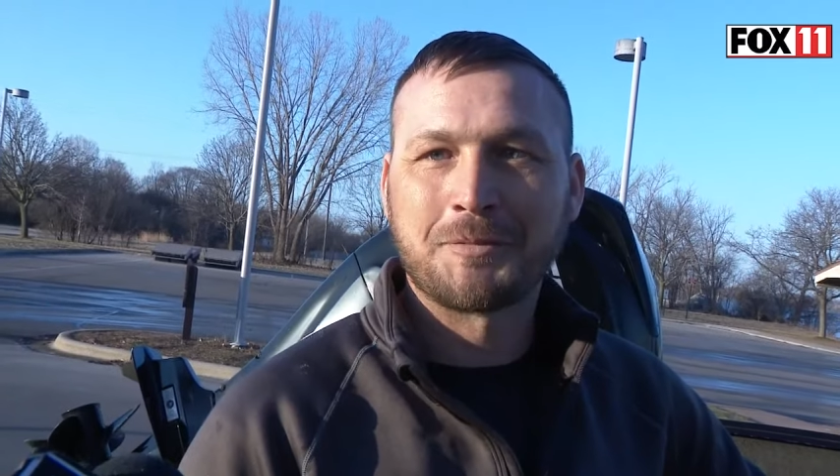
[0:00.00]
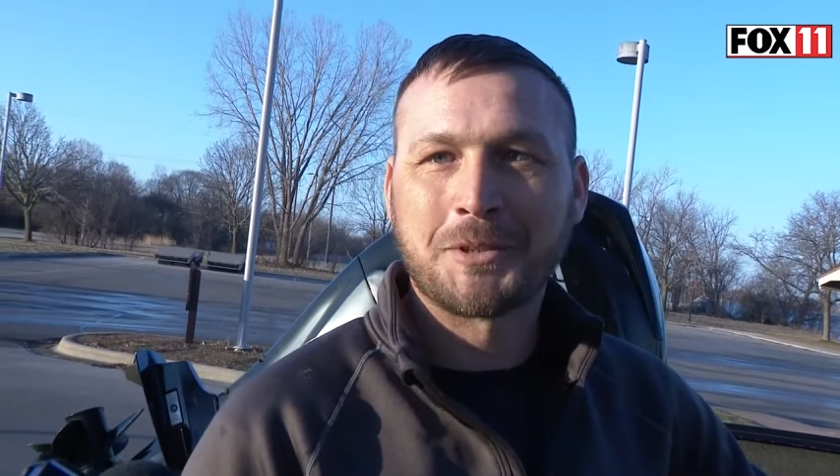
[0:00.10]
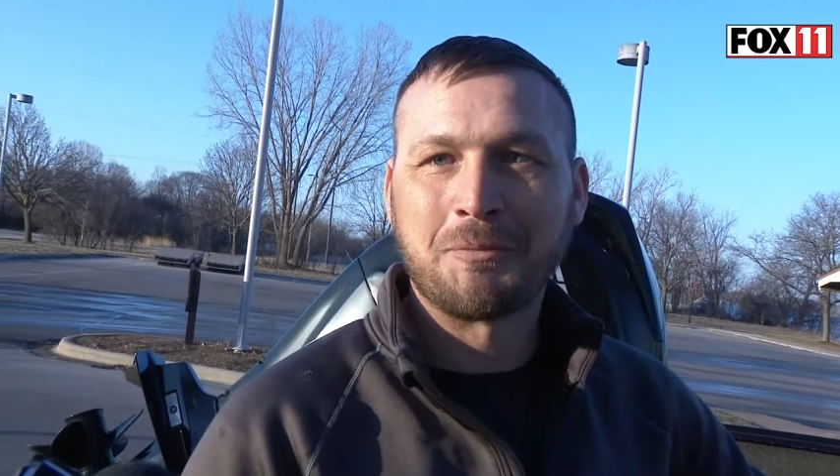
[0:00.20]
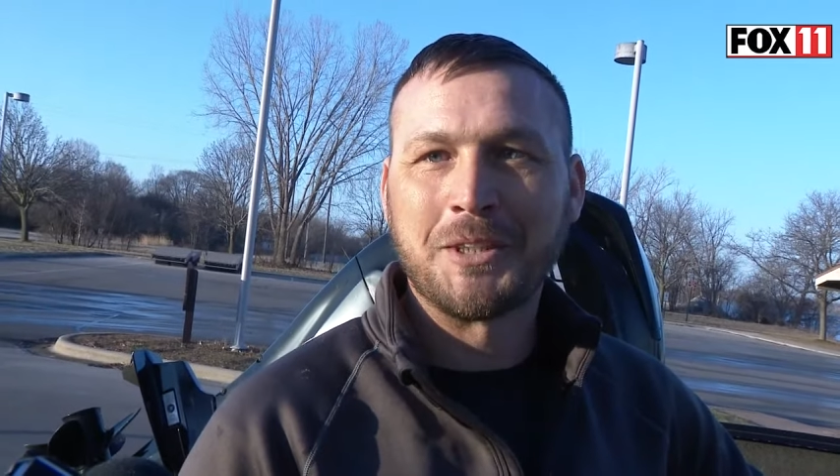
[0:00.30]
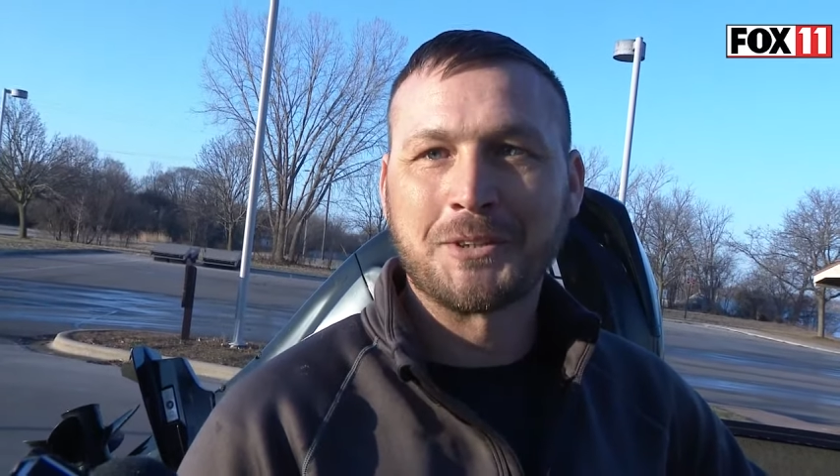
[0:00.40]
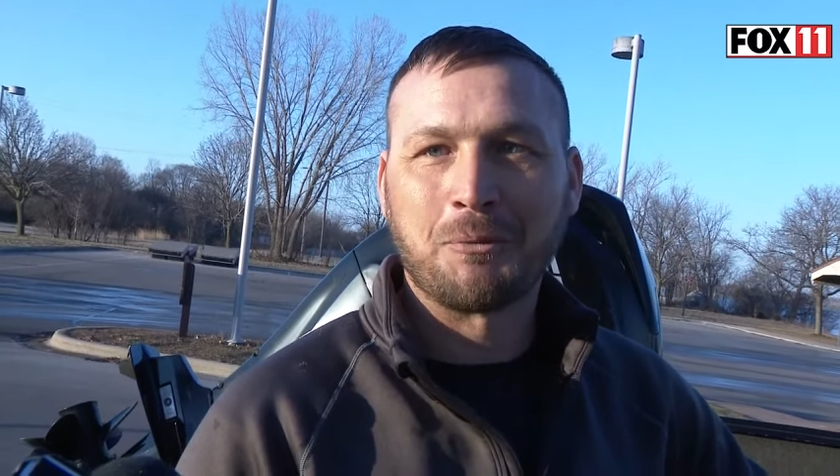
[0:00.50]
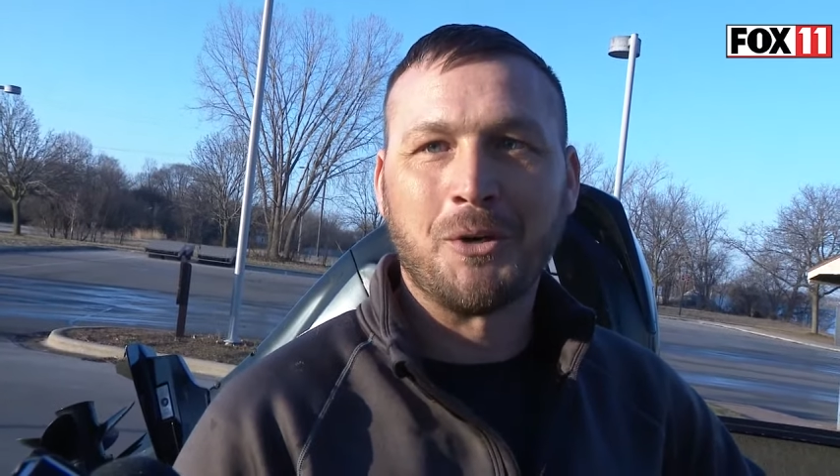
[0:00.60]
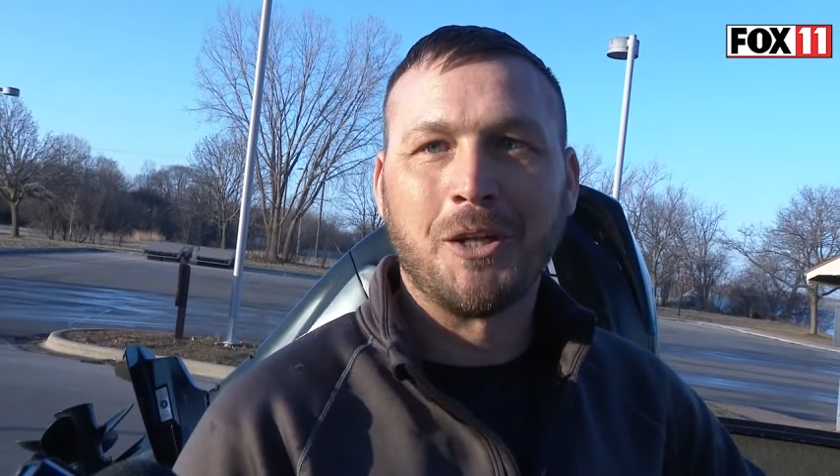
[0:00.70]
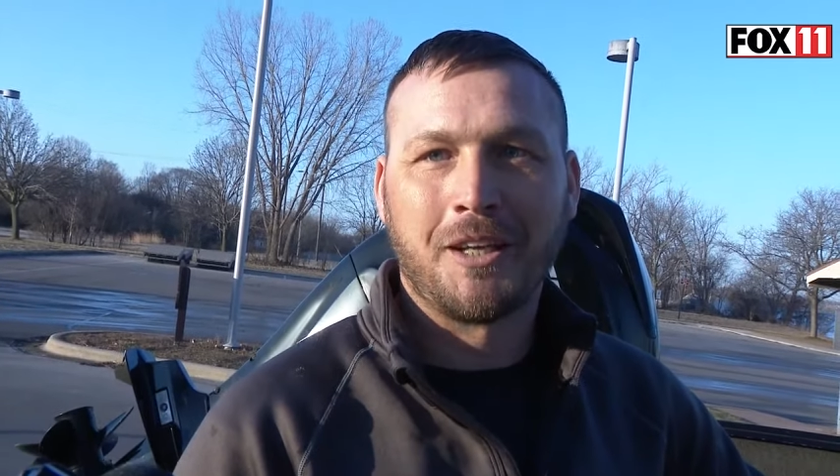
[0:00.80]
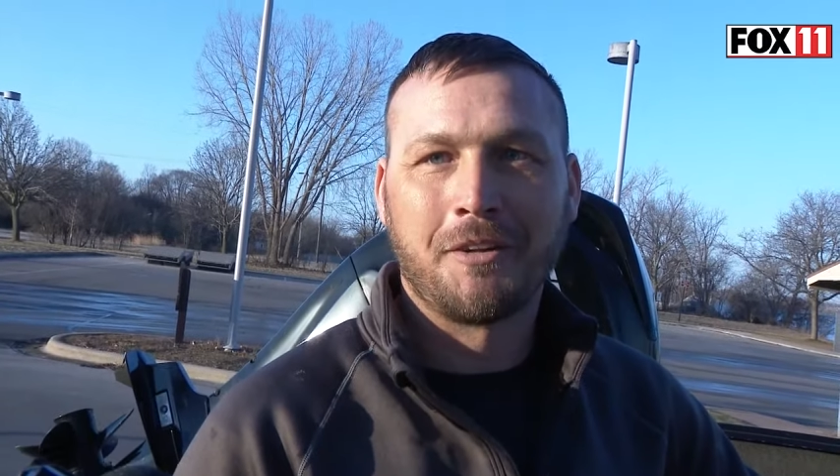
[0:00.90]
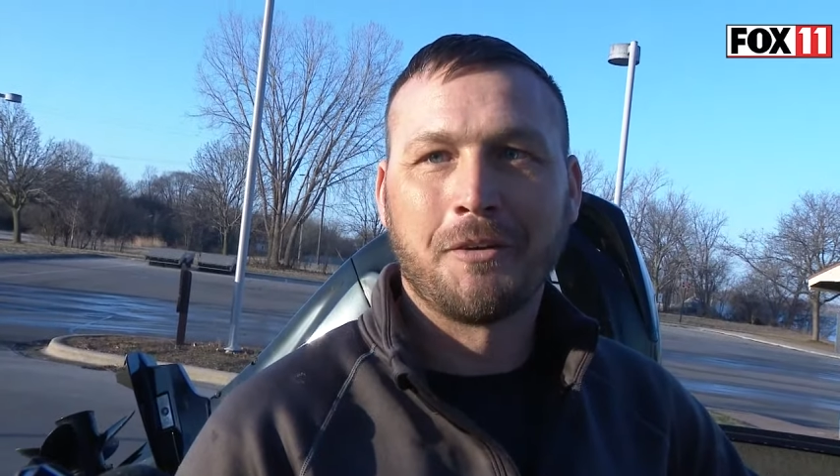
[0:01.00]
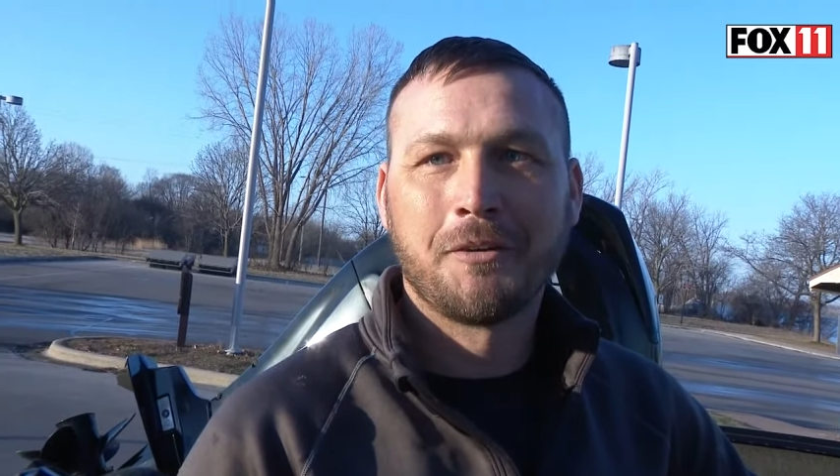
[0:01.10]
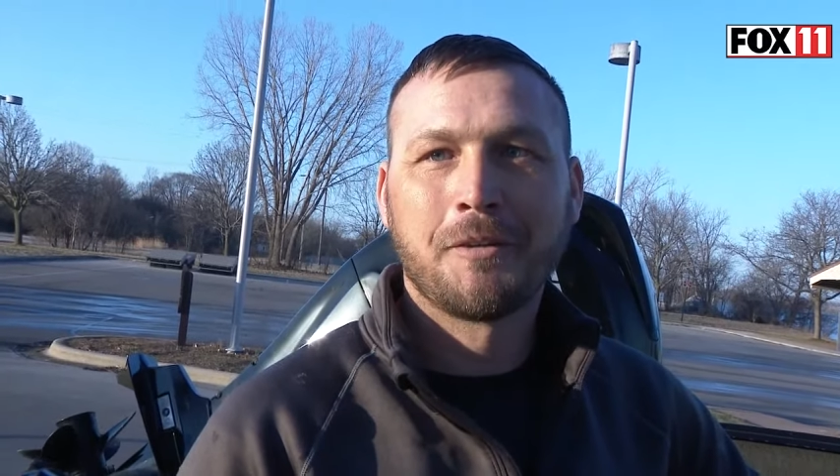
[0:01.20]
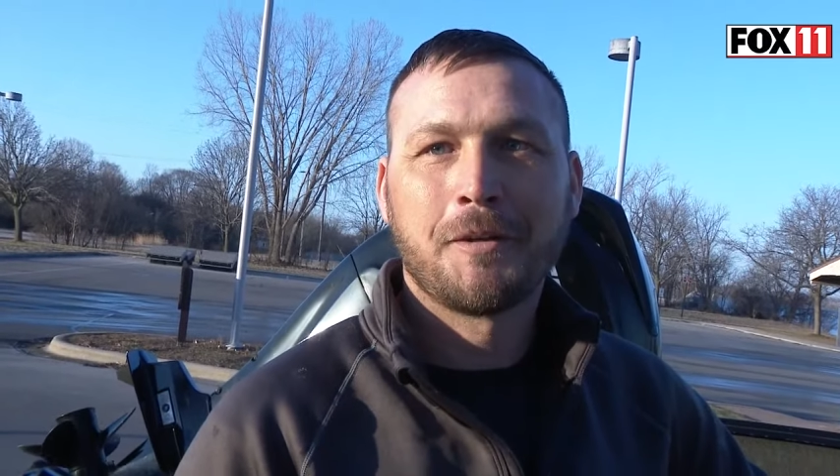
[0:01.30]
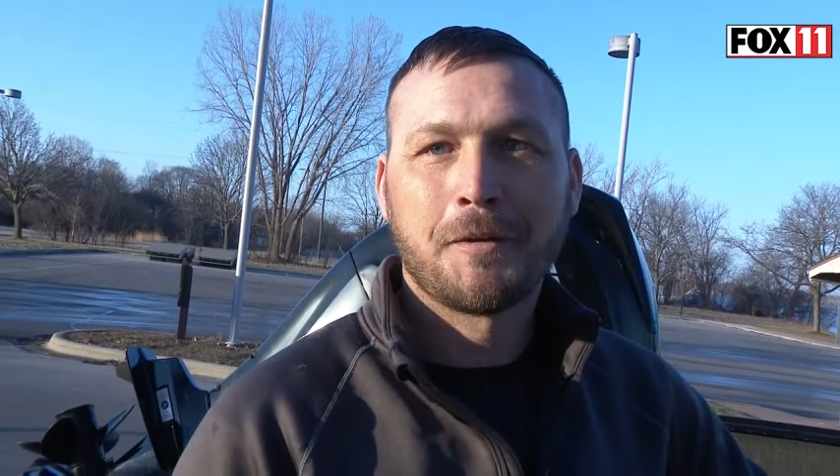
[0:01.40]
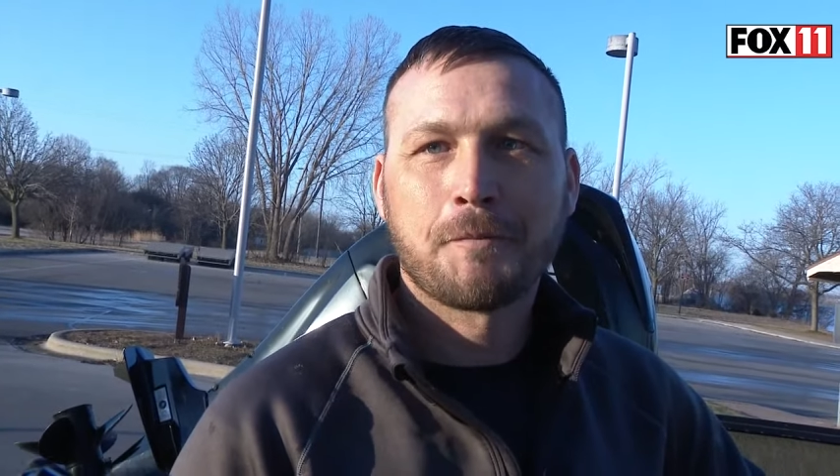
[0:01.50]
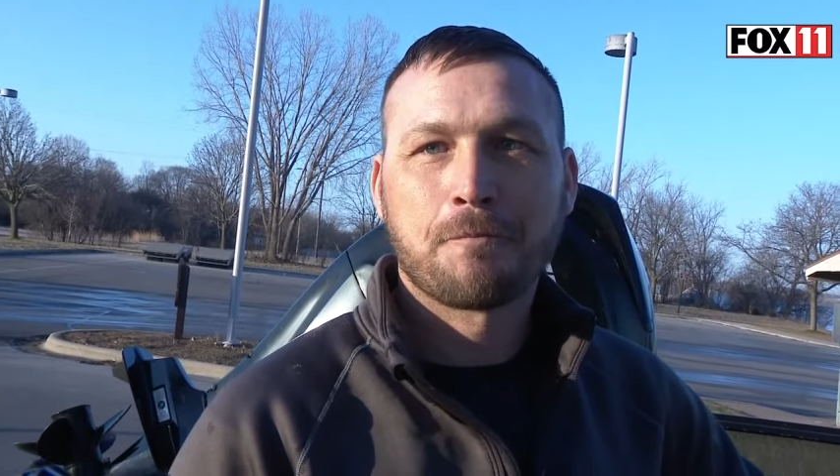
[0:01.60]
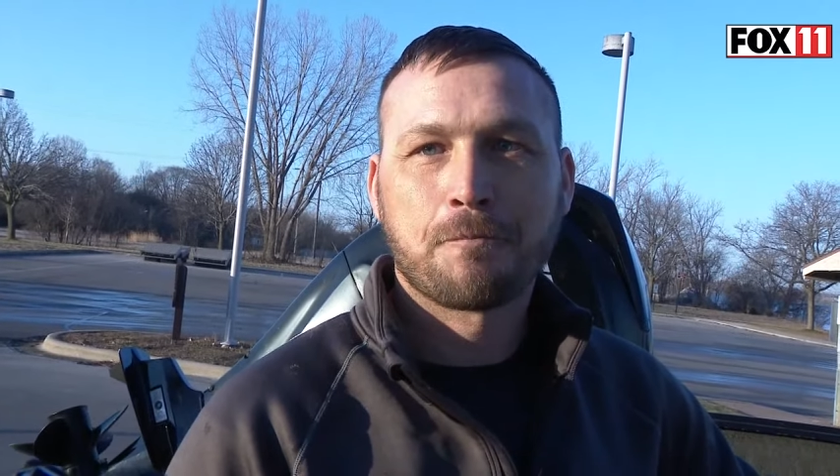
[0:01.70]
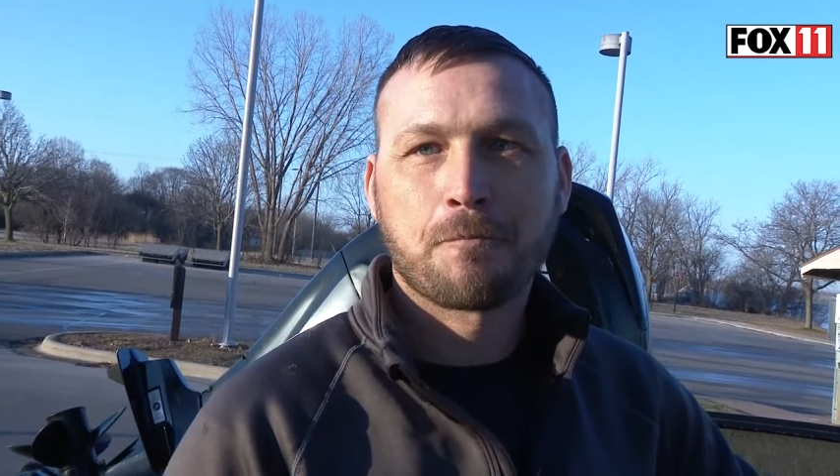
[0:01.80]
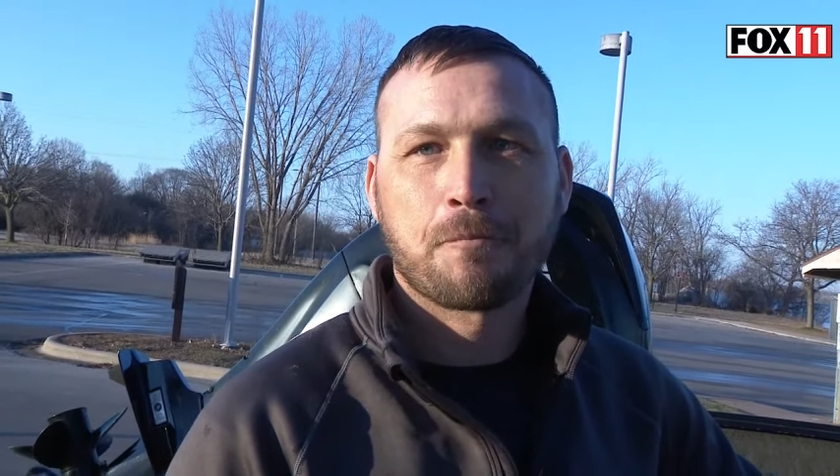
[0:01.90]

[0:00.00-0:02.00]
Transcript: some decent walleye, though. All